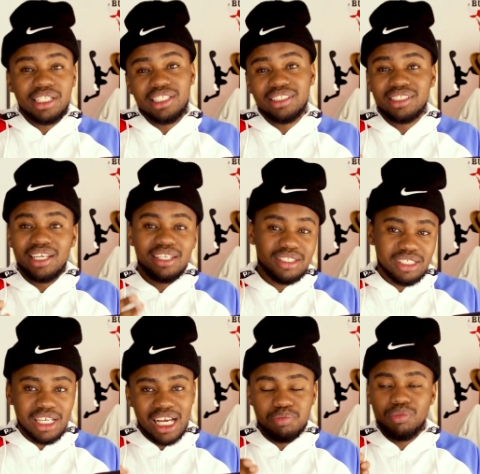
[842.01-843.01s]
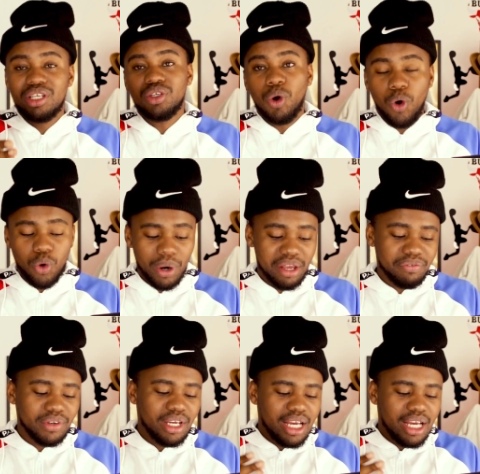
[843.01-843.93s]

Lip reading: in this case, husband or wife,